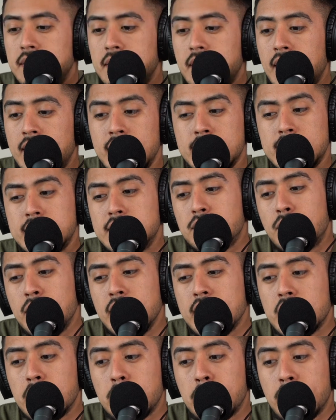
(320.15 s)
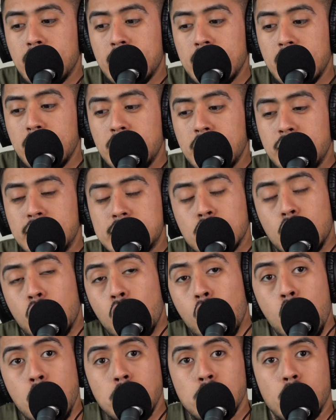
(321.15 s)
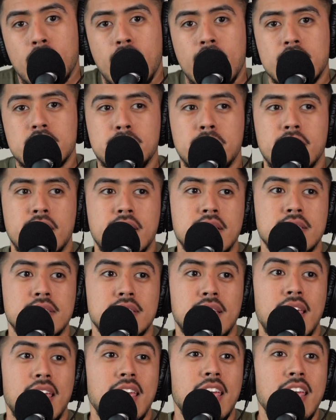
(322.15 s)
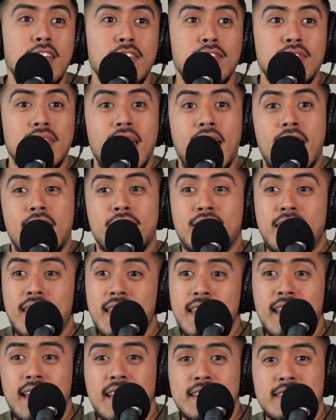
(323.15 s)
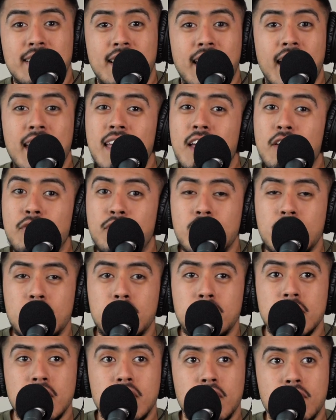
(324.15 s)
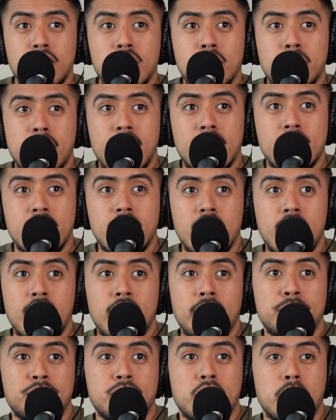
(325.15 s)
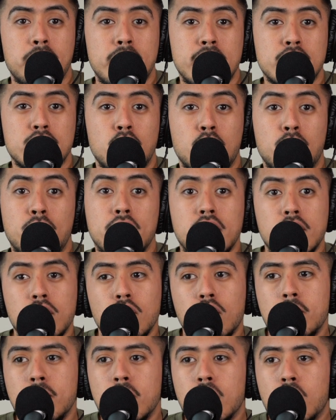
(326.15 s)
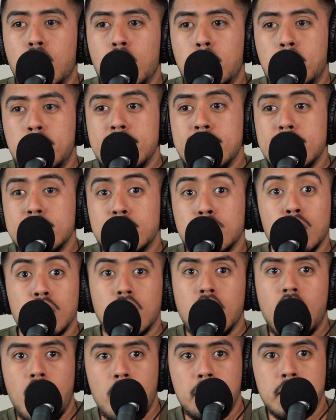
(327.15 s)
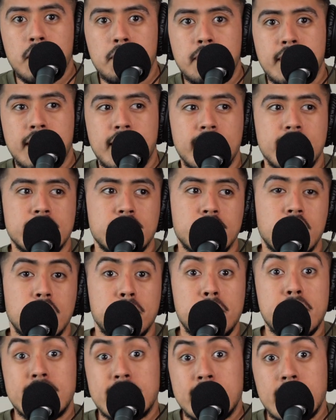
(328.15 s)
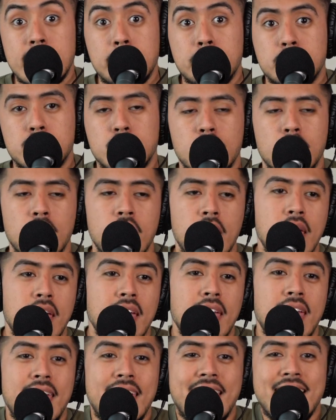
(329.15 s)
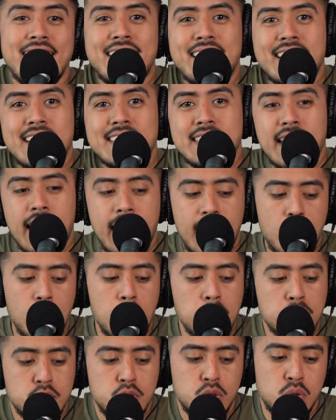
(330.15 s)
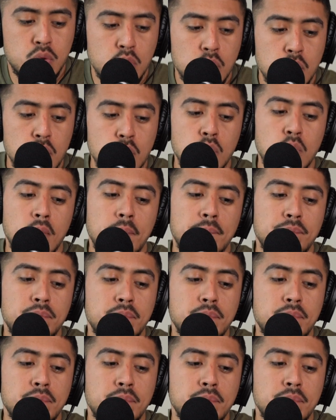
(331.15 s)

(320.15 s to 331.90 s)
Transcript: And this is really gonna apply even if it's a home location, because if they have kids, like, hey, yeah, if you mind, please don't ring the doorbell, or please don't call me because they're gonna be asleep. So it does help to.